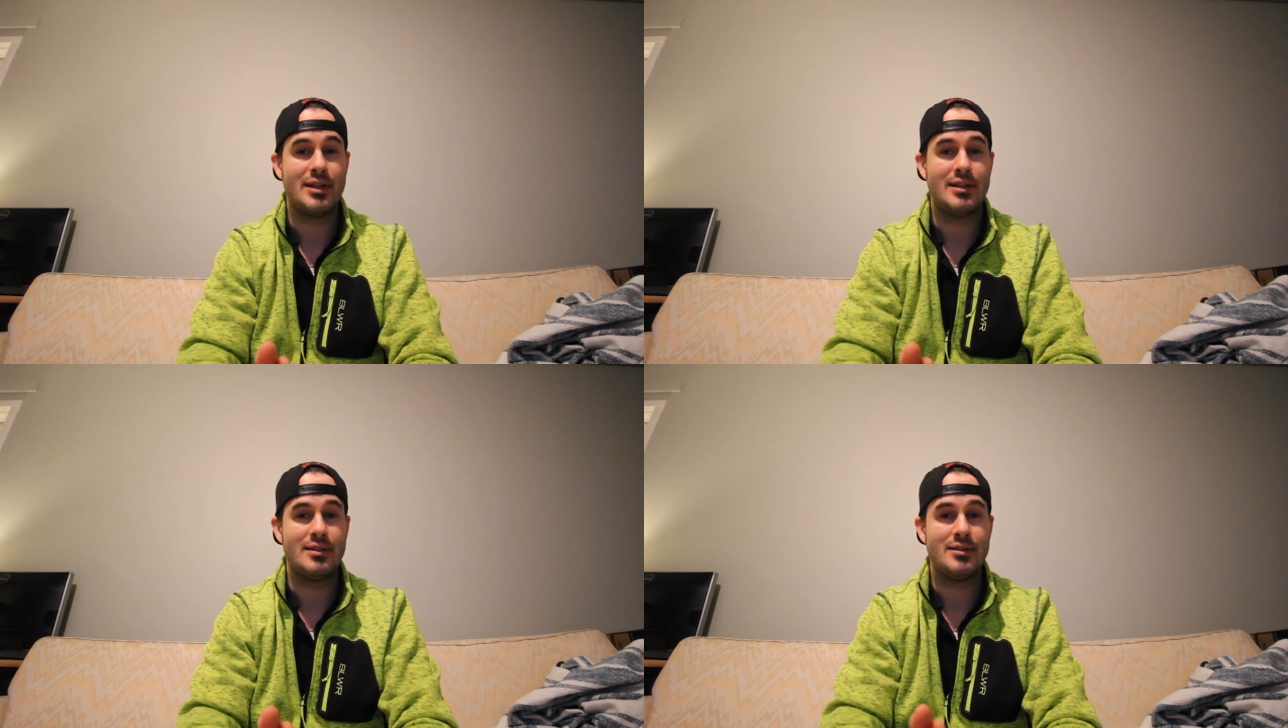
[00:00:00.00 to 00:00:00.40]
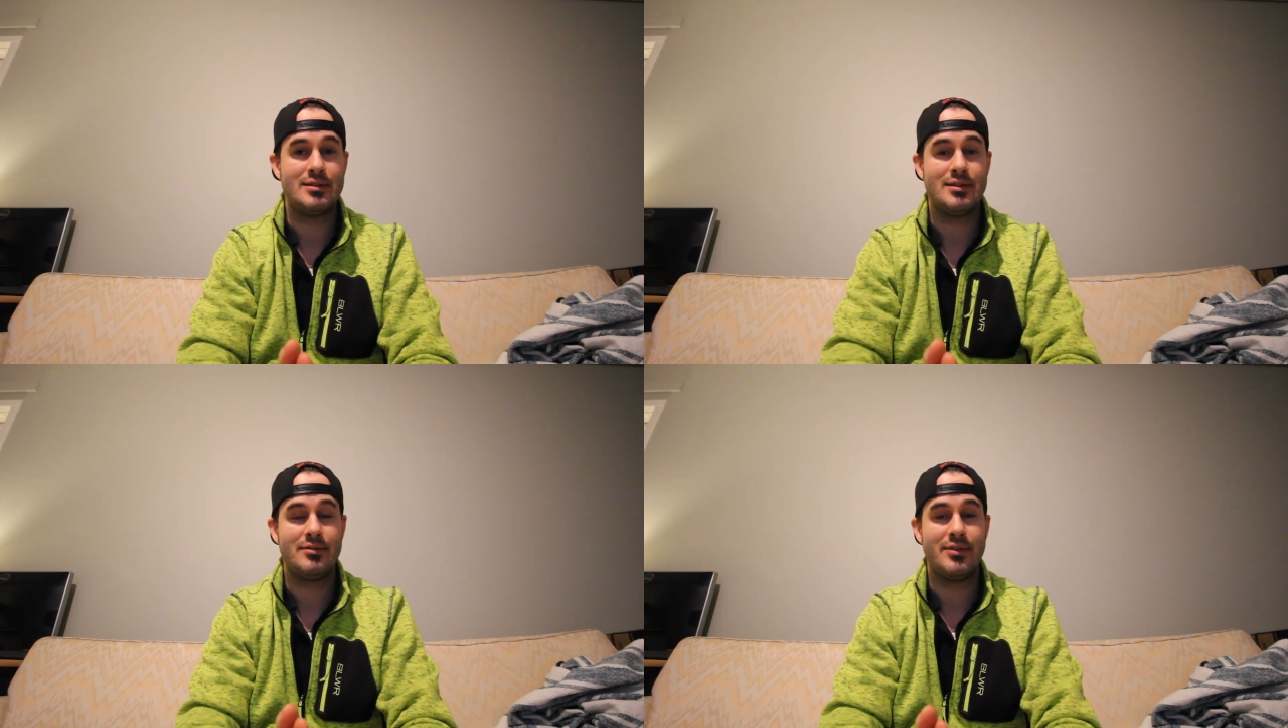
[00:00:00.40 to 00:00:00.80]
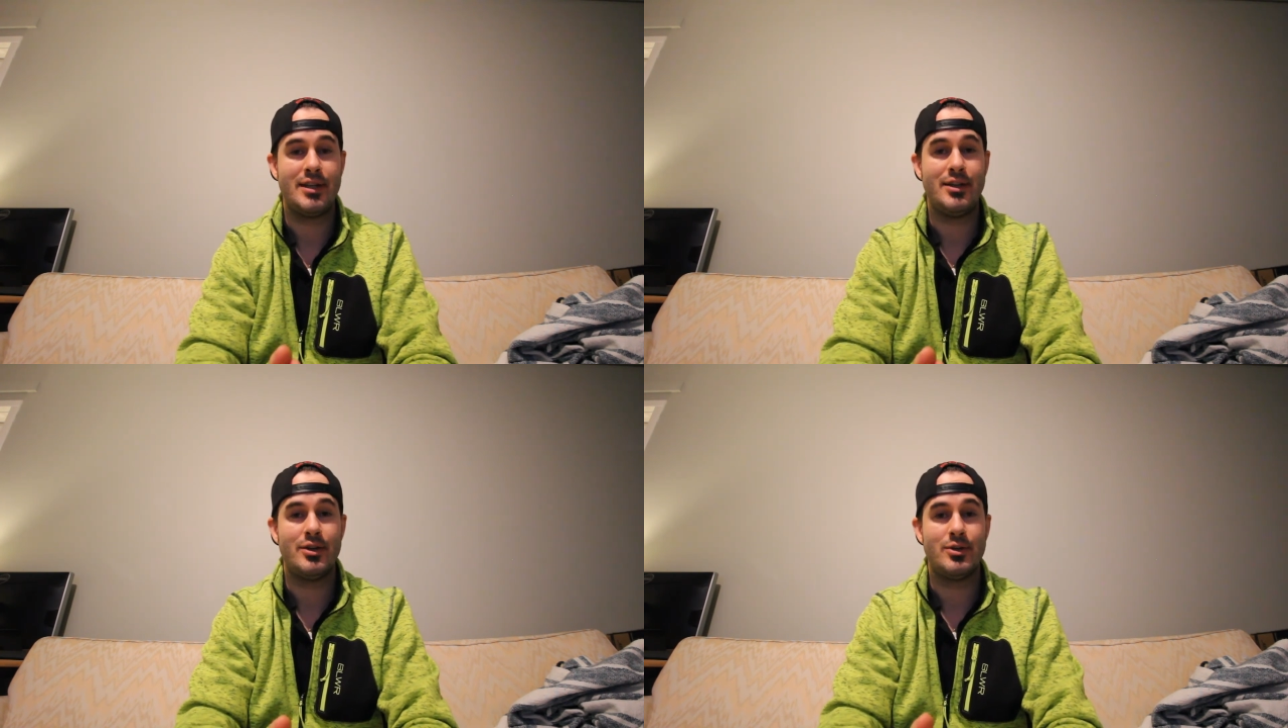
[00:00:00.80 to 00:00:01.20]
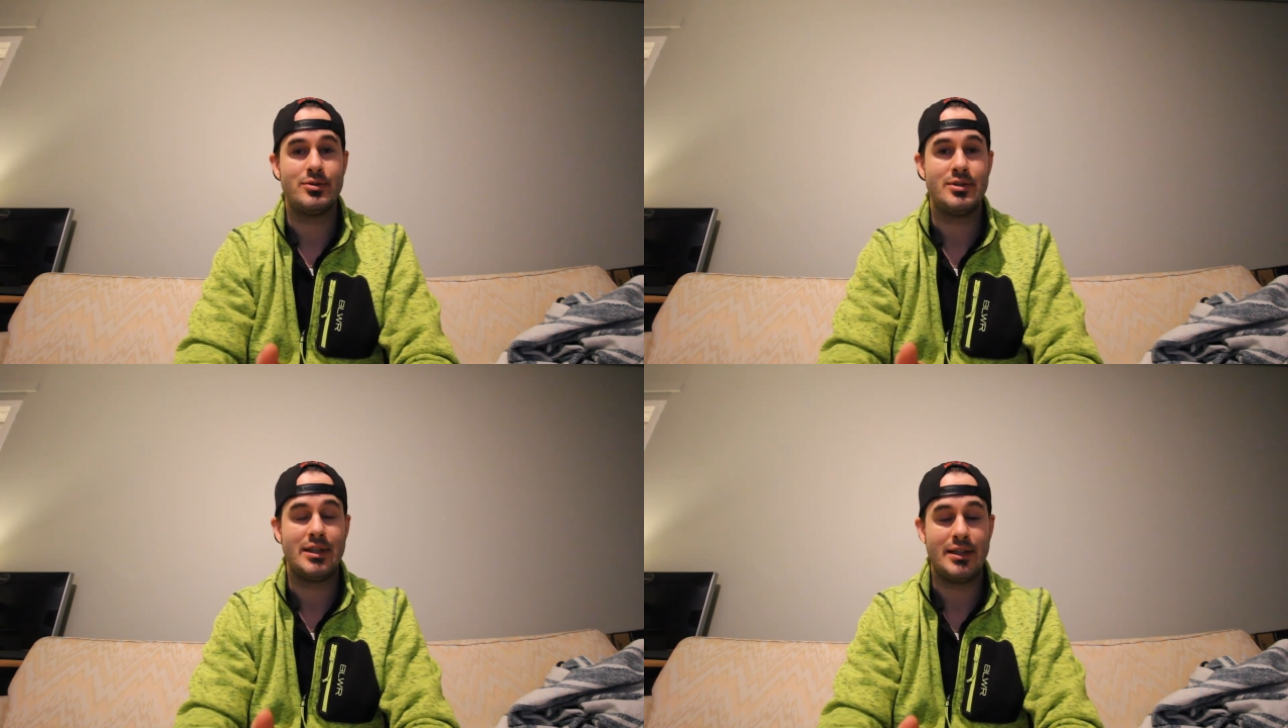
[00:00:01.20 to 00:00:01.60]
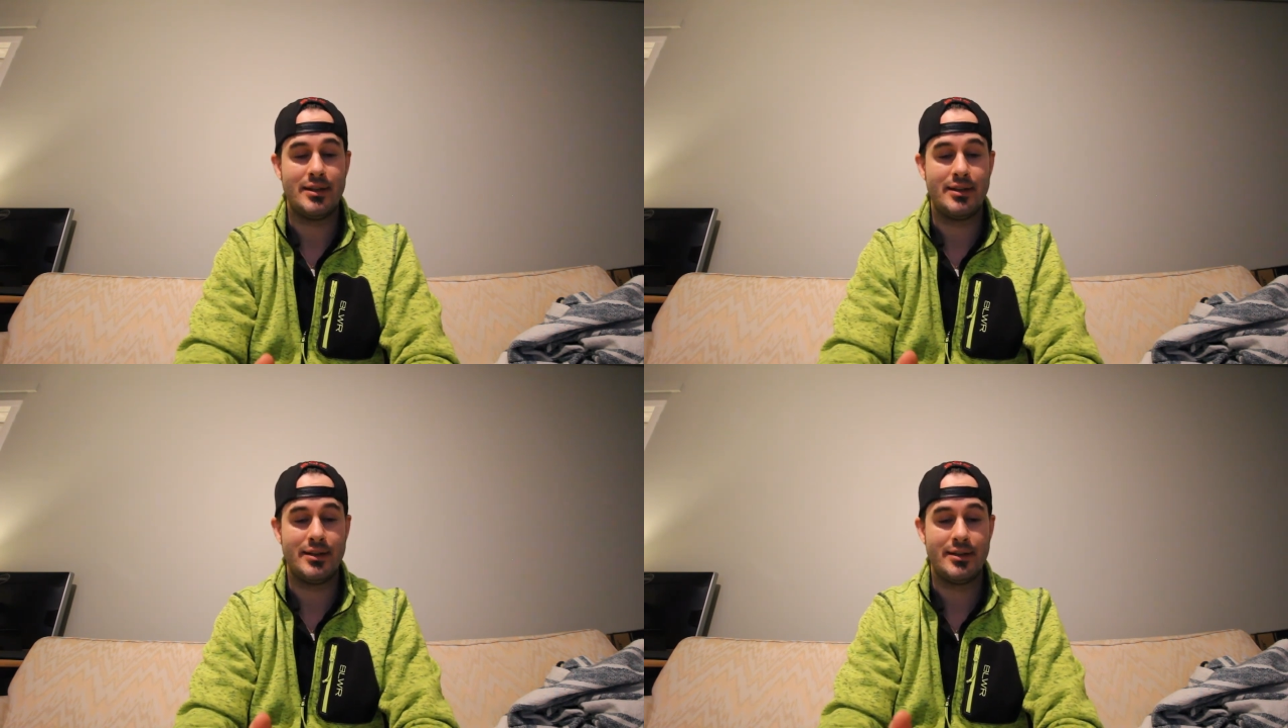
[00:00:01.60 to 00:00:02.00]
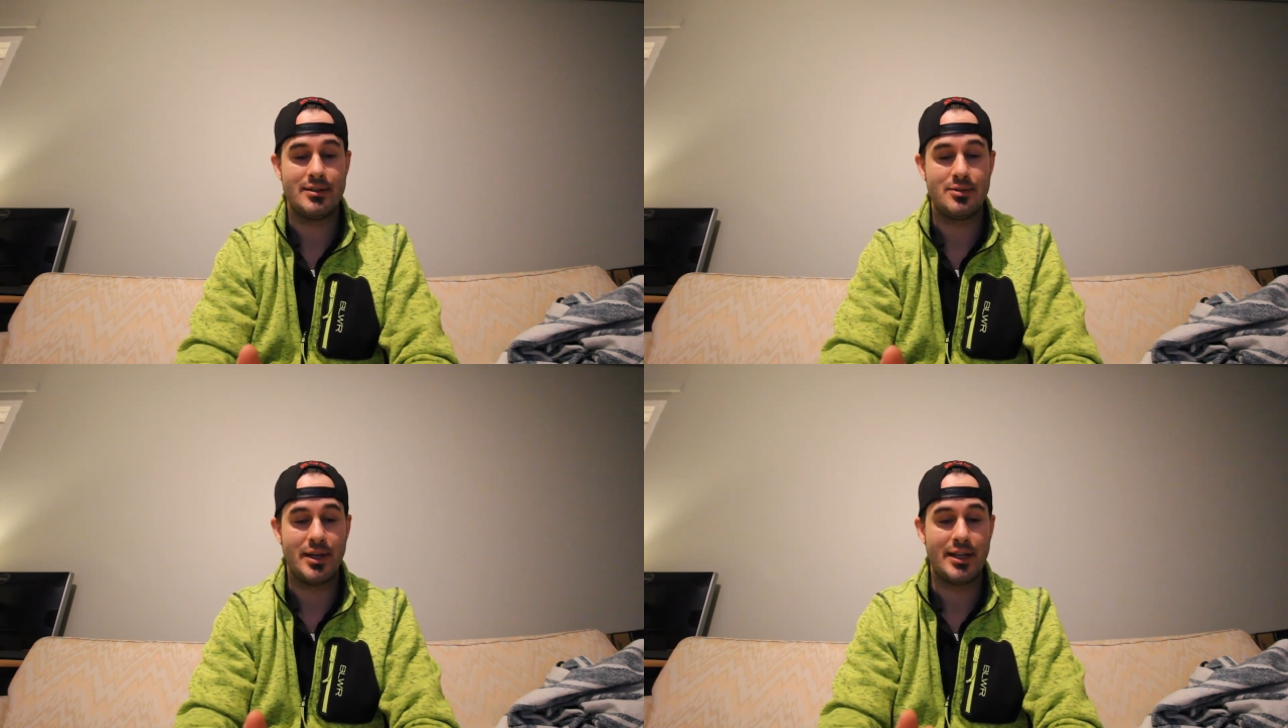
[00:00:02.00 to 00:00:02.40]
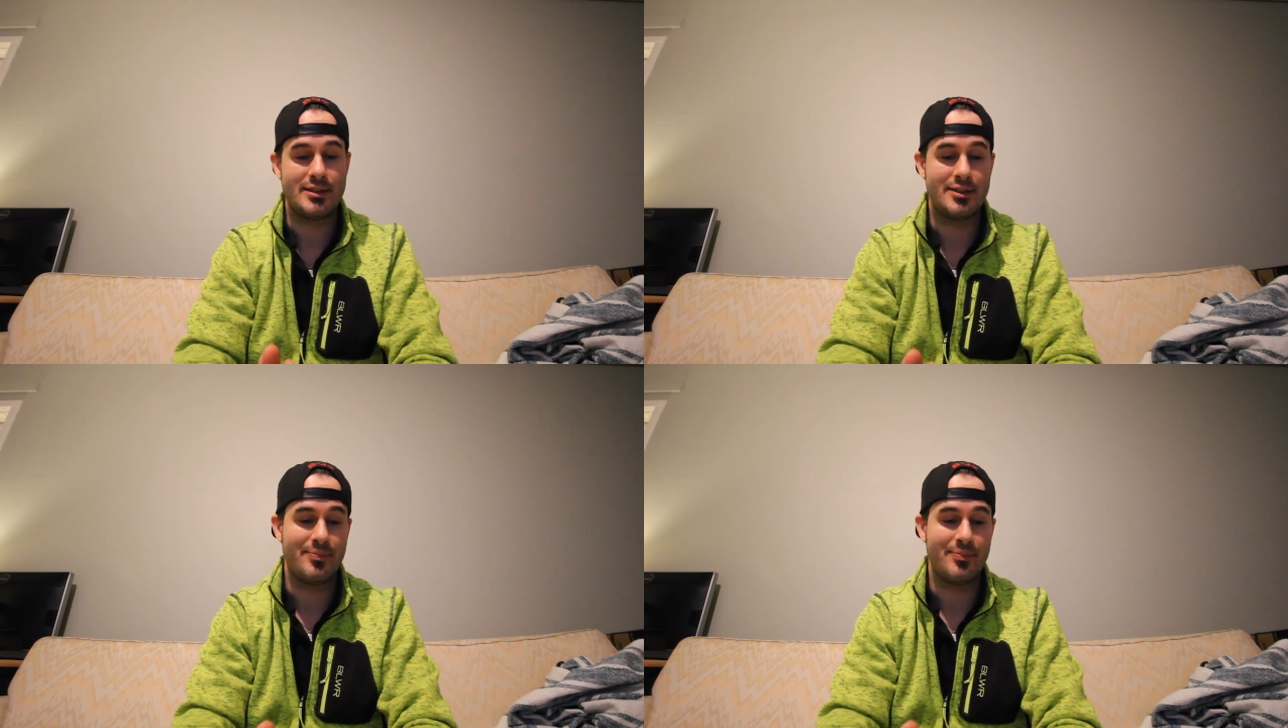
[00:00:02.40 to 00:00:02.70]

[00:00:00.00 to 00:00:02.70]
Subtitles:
these videos in Swedish.